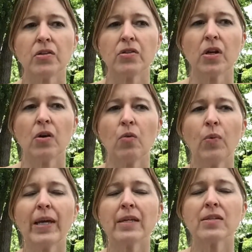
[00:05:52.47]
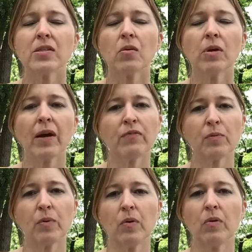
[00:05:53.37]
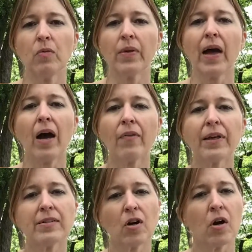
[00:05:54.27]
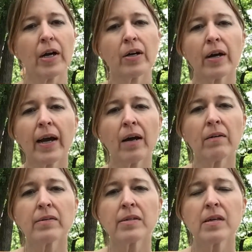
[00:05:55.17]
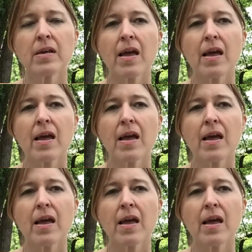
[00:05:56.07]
So we get so comfortable with how things are in our house